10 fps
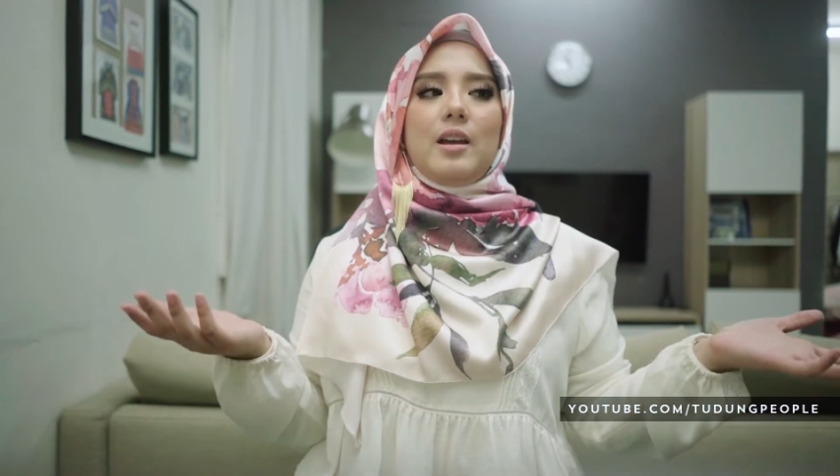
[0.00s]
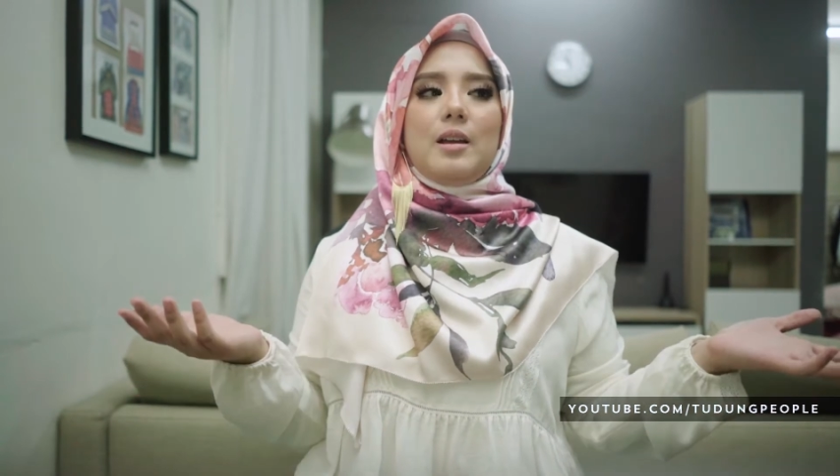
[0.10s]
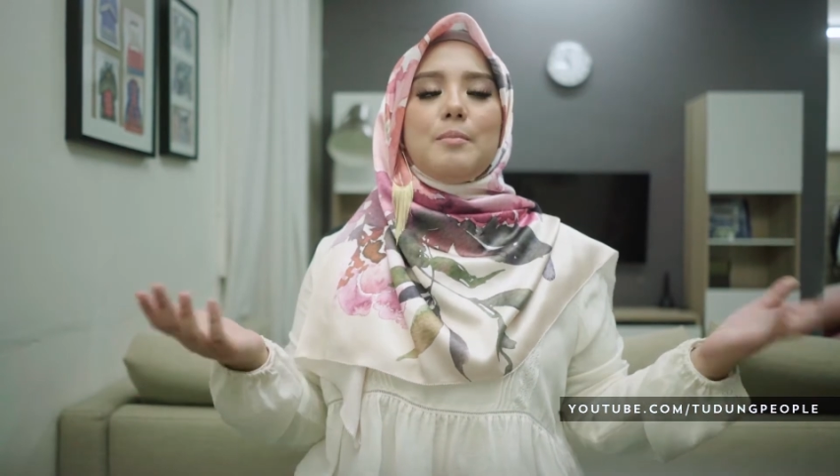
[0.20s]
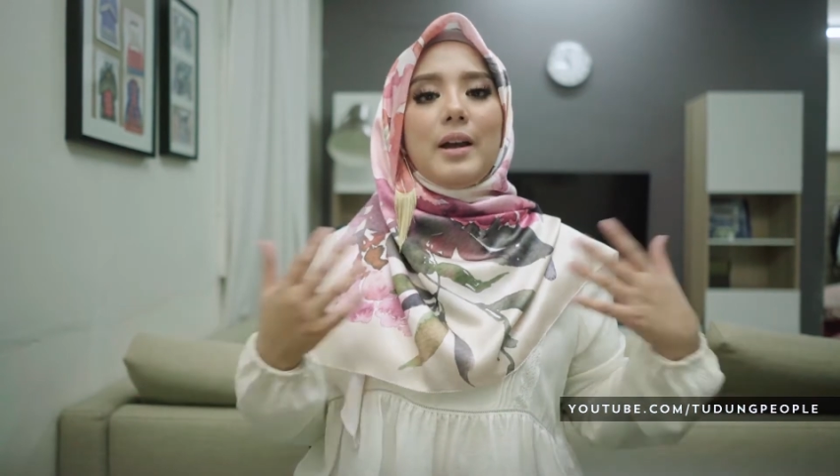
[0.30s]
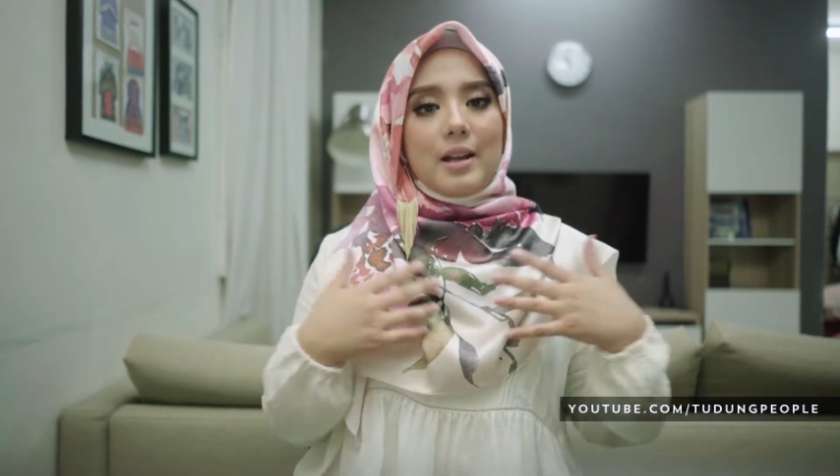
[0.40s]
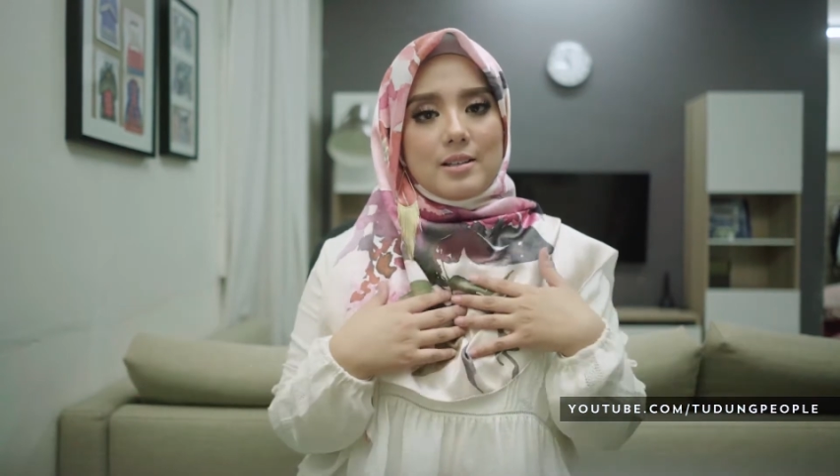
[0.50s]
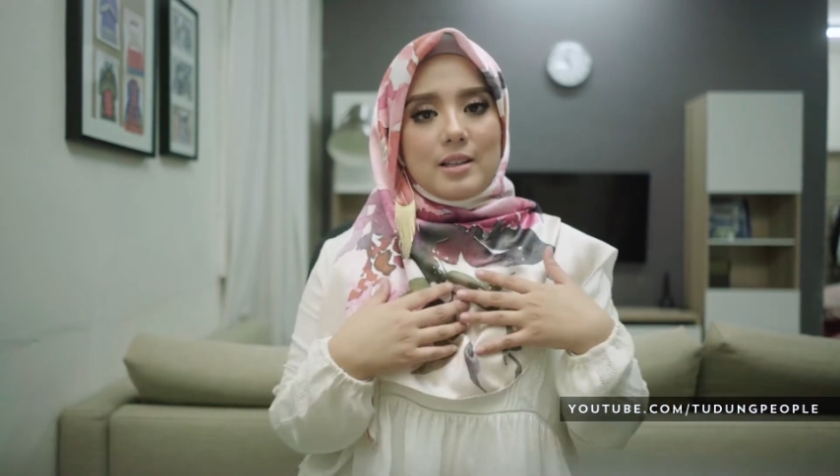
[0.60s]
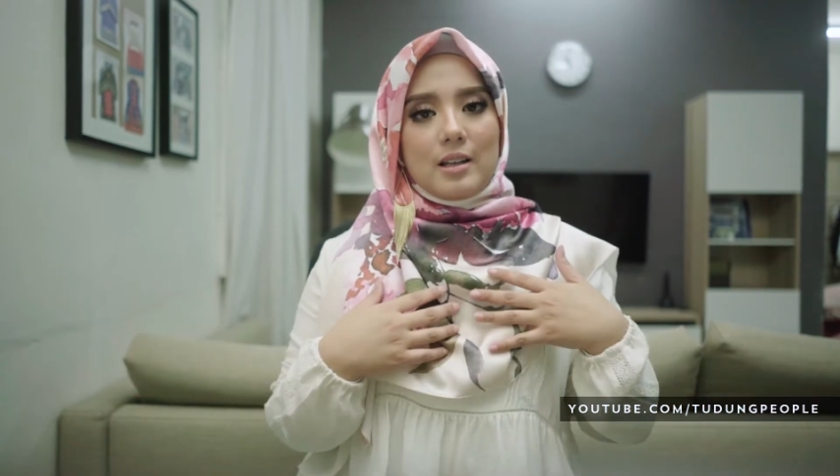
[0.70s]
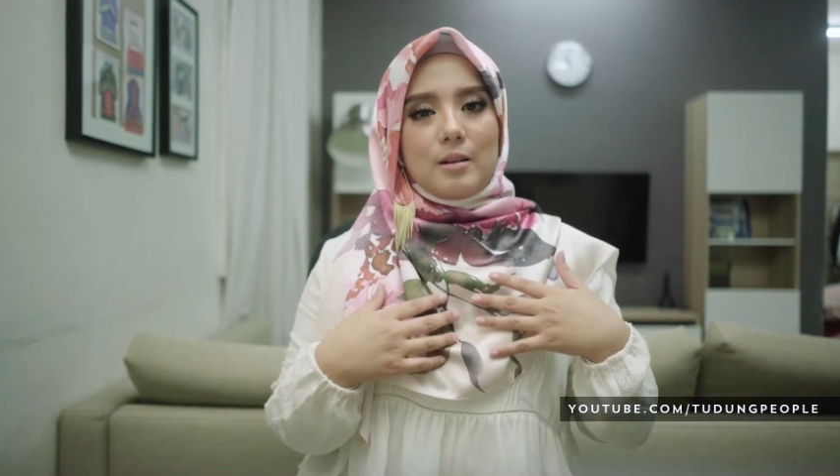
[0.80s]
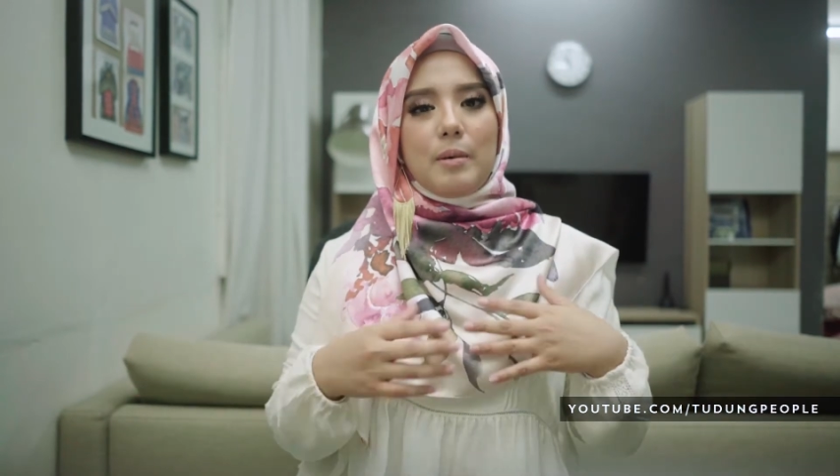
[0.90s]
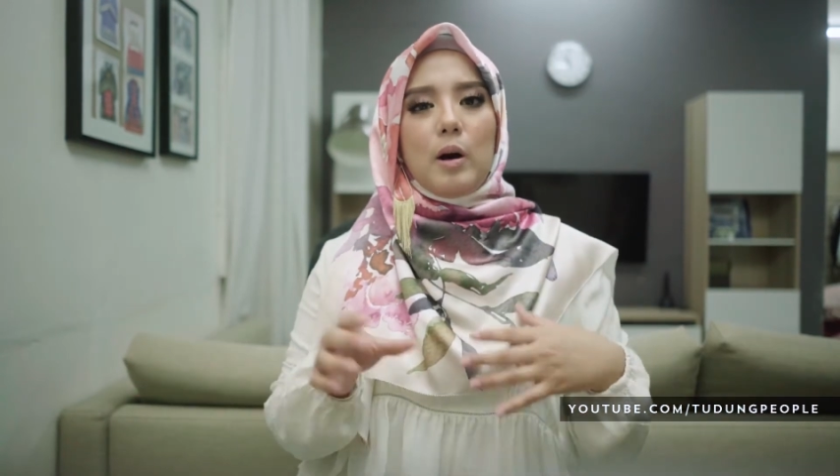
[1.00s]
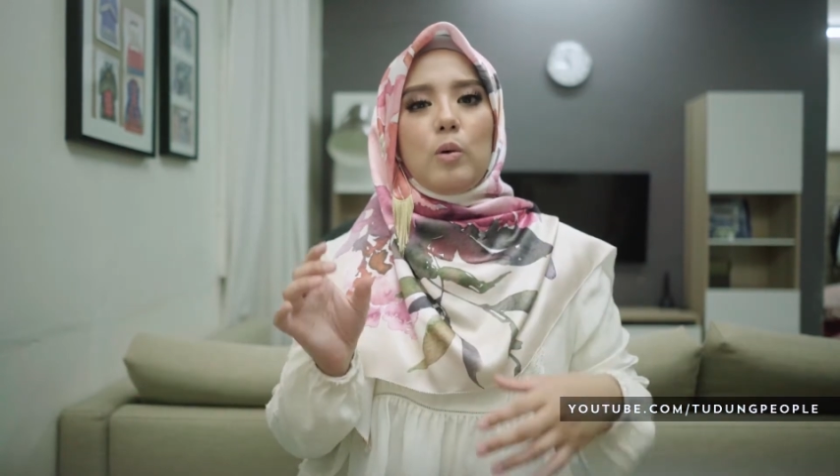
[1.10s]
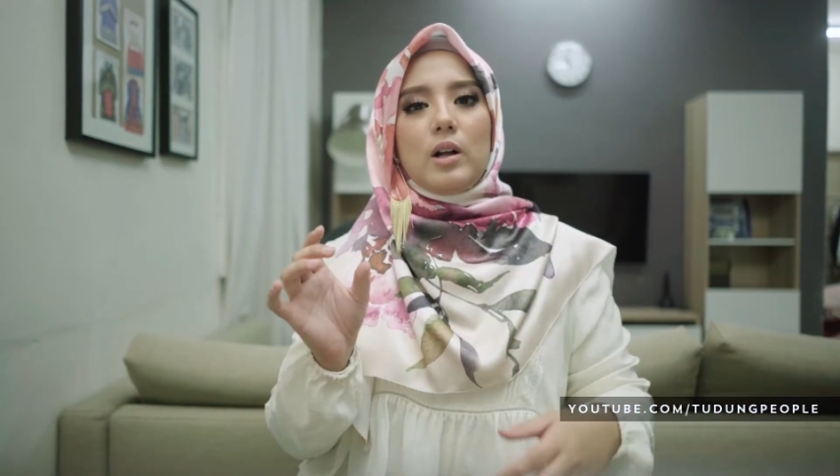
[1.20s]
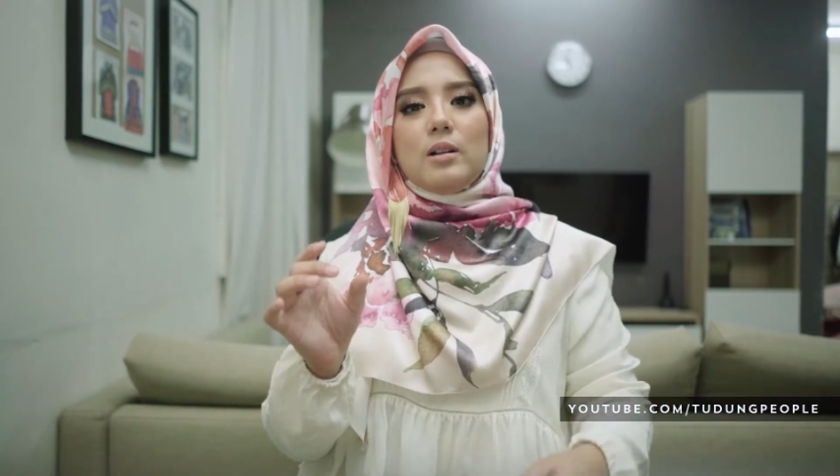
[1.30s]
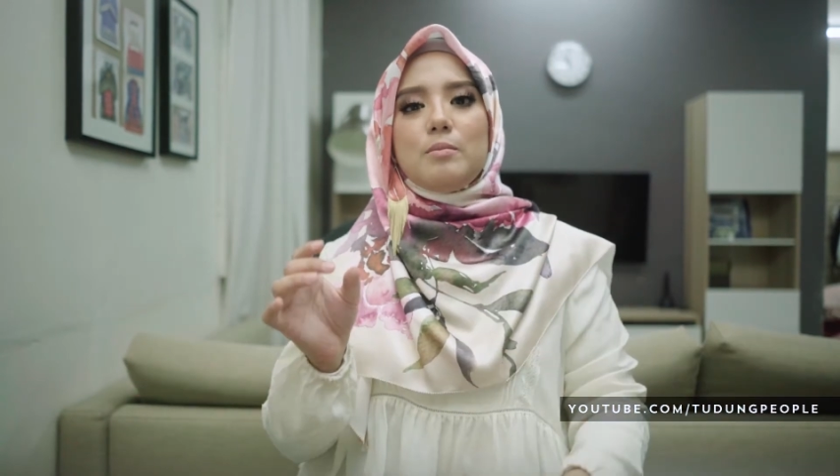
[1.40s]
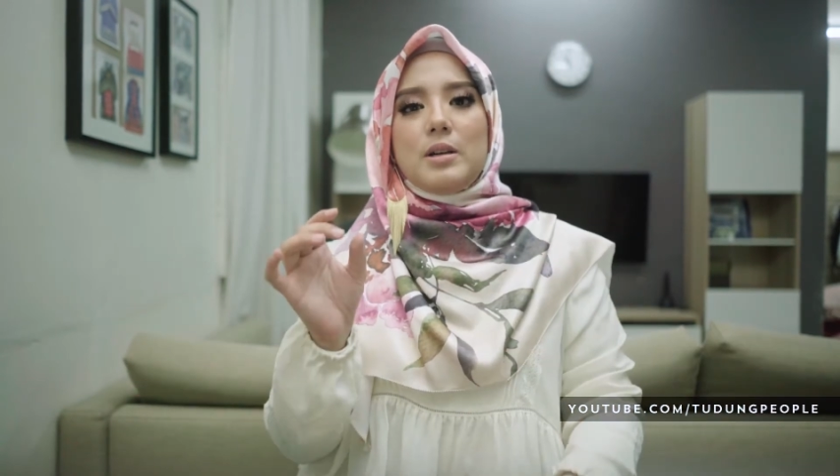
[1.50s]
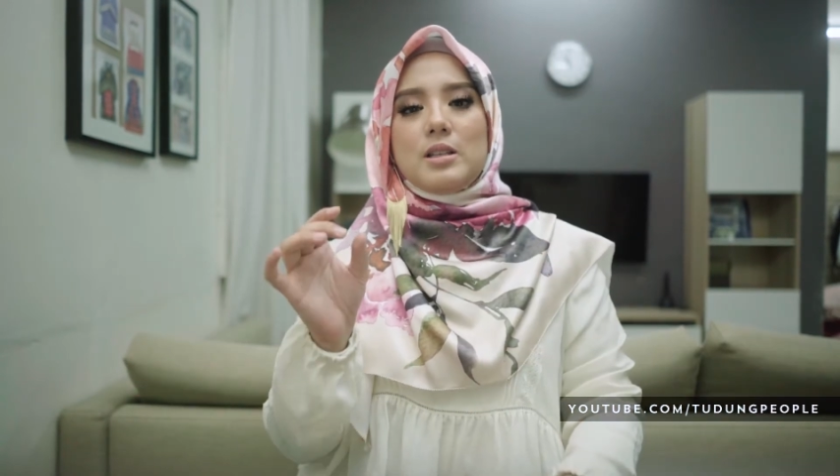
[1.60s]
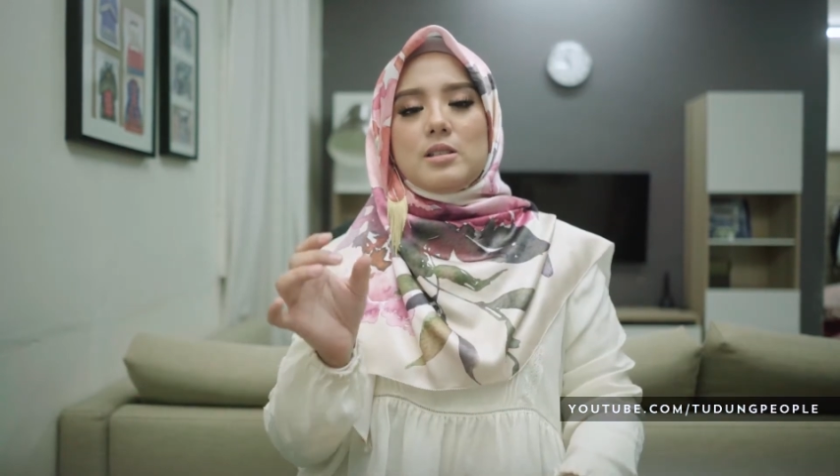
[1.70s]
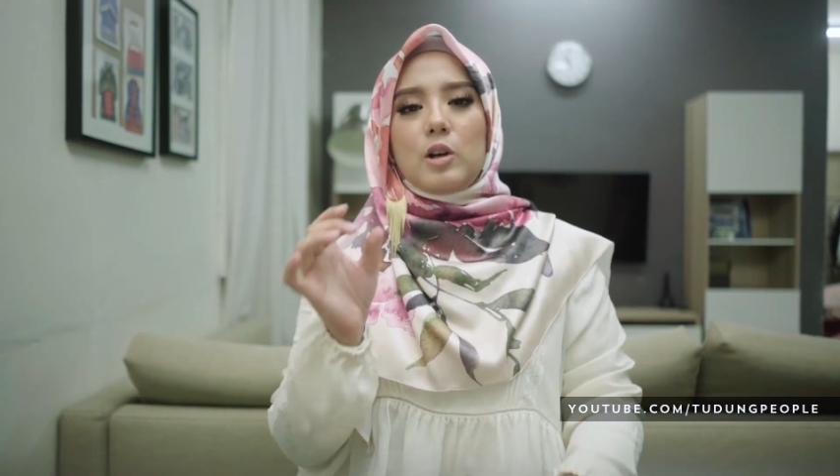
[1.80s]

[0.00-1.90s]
In my understanding, bawal means